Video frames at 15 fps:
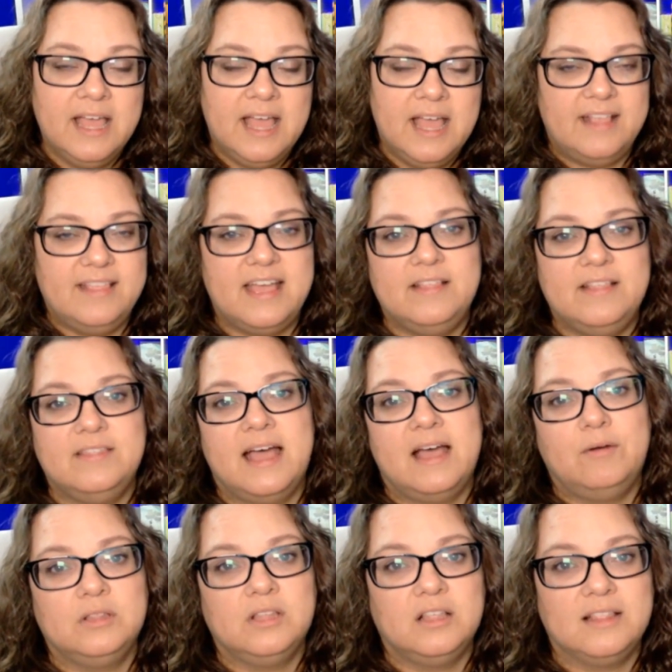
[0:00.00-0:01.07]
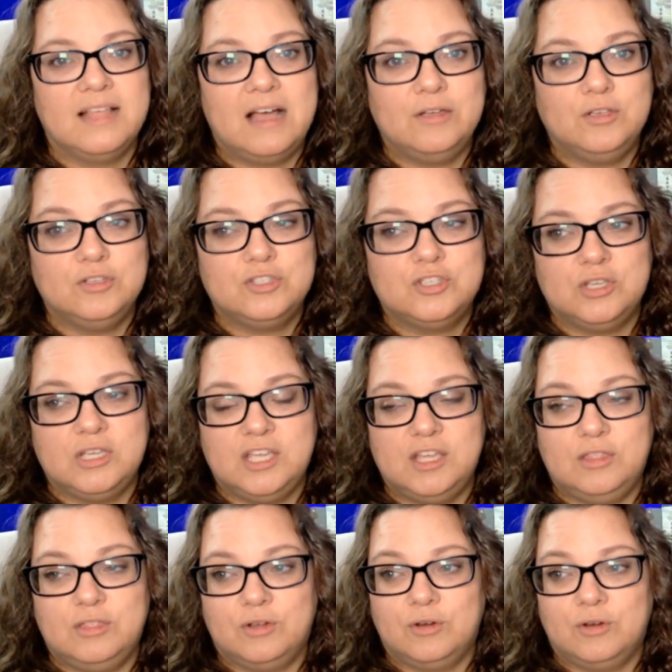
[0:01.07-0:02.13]
And then that will allow you to
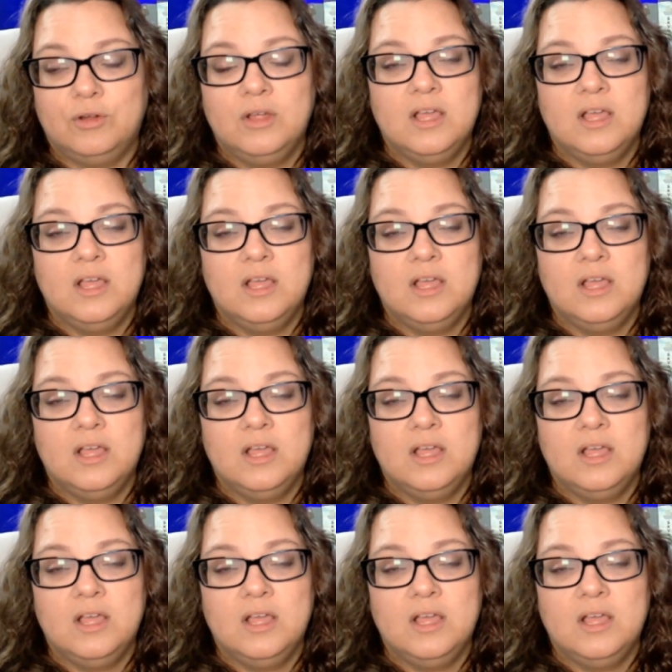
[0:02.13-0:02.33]
either